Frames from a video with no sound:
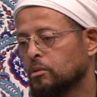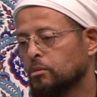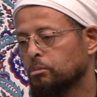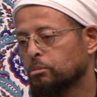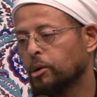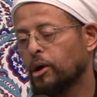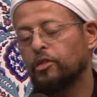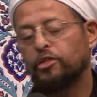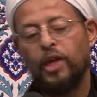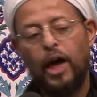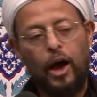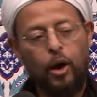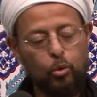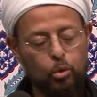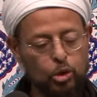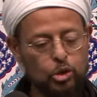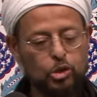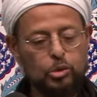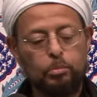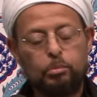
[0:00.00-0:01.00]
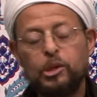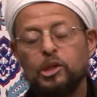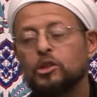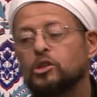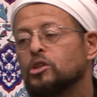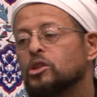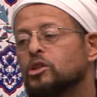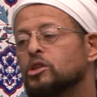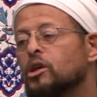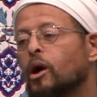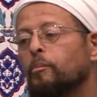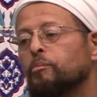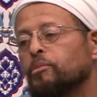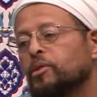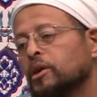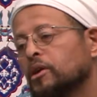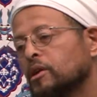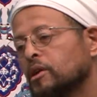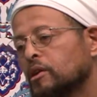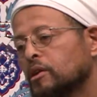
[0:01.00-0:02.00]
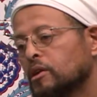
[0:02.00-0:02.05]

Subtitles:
but that which means something.